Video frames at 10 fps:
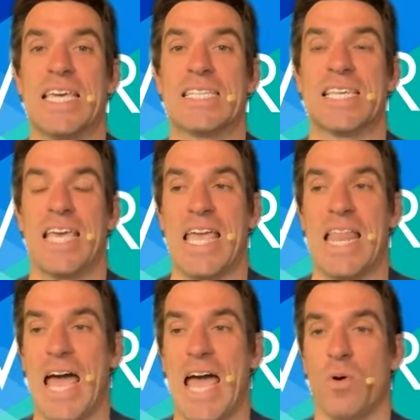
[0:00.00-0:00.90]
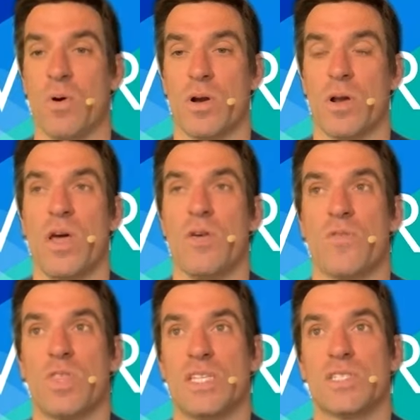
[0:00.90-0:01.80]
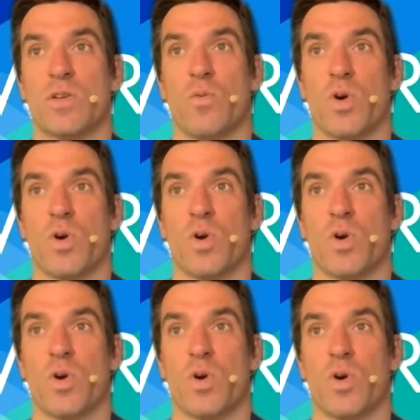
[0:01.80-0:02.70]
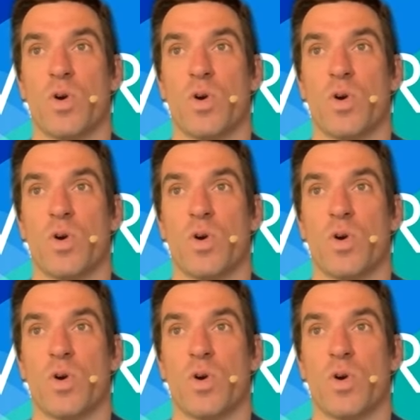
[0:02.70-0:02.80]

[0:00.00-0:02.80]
it takes an hour. For these workouts,